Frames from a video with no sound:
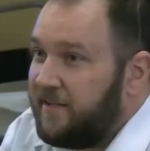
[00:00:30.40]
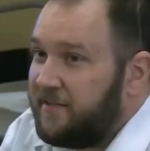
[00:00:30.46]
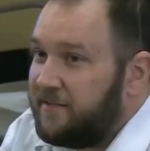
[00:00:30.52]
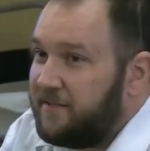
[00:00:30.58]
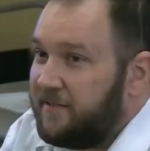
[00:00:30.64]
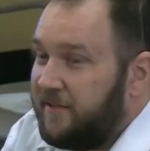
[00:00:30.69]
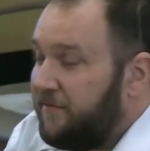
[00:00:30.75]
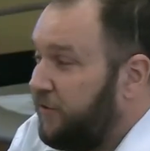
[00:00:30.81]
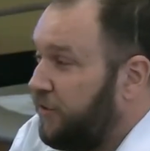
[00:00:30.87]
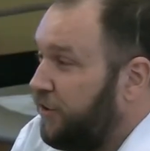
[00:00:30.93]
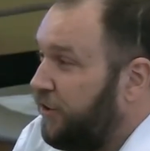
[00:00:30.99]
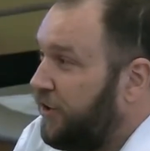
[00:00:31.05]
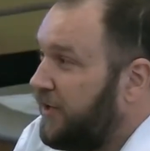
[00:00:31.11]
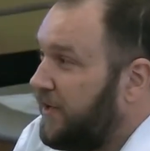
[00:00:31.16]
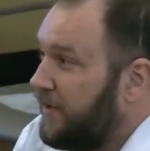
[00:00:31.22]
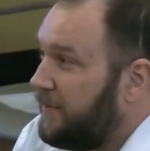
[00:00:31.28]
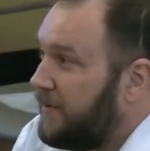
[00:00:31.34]
if you
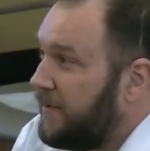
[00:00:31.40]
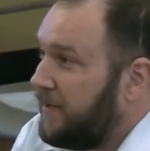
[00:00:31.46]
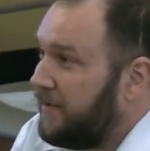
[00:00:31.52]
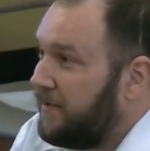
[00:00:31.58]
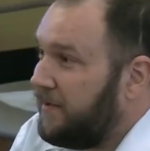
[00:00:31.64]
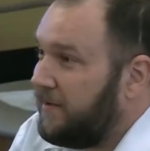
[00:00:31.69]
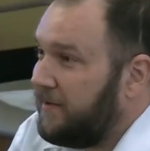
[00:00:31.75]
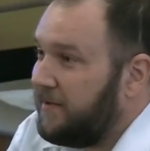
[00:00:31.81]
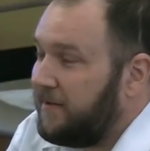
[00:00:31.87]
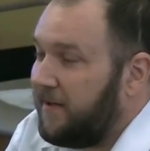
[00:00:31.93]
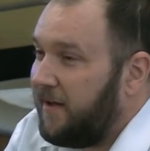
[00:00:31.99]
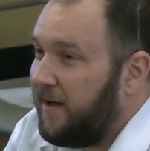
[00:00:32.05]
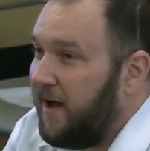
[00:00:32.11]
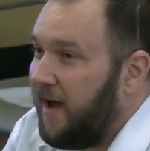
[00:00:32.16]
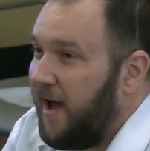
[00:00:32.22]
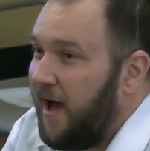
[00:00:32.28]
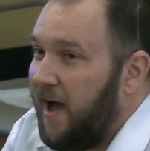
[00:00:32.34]
look at me,
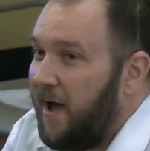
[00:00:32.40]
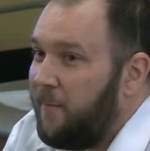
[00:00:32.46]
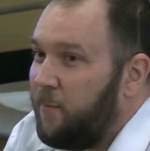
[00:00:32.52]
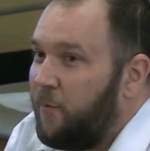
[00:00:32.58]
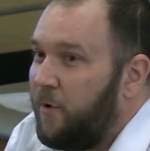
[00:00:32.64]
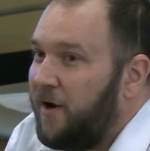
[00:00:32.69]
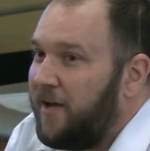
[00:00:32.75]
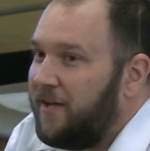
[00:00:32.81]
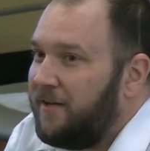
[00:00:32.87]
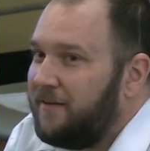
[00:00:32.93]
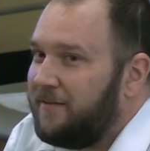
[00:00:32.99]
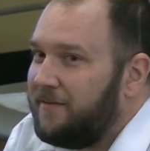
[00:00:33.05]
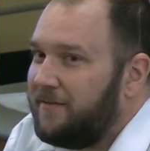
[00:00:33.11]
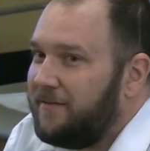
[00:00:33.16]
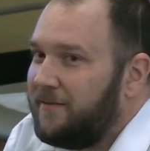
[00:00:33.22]
I'm white,